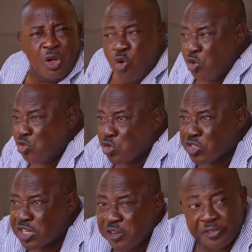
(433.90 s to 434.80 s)
I'm going to
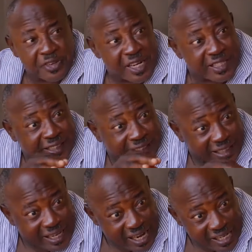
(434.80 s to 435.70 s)
see a friend
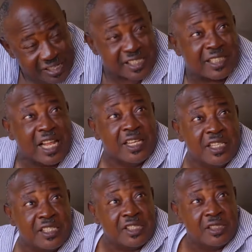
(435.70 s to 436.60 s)
dressed like
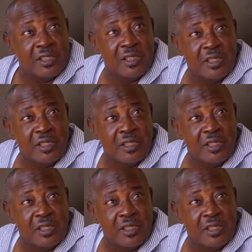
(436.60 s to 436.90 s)
this.